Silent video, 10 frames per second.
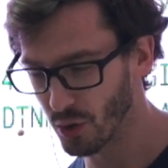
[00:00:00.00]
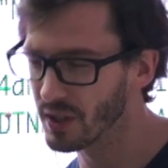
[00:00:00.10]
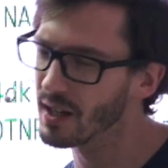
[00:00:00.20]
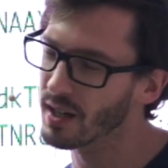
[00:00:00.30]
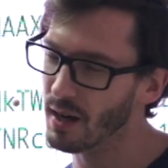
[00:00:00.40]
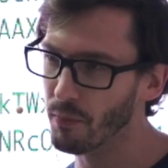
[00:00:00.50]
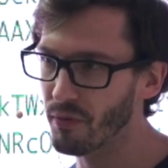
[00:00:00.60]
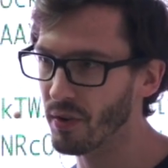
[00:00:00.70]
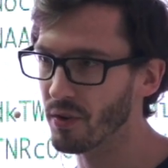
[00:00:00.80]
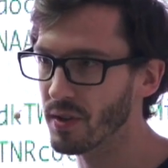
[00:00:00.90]
So it did a couple of
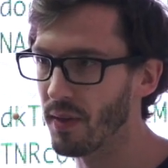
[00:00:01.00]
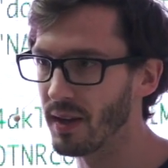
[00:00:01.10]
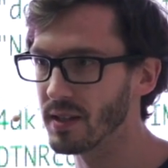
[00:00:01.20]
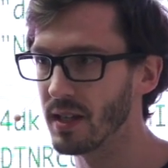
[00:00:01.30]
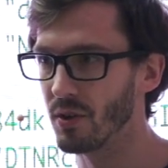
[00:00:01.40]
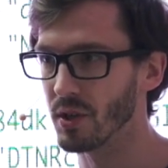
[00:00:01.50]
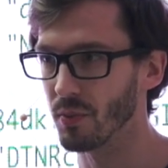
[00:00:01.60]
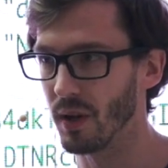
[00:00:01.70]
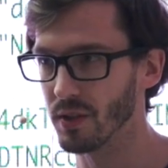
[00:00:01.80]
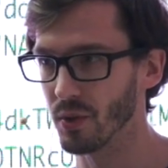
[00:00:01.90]
other things here as well.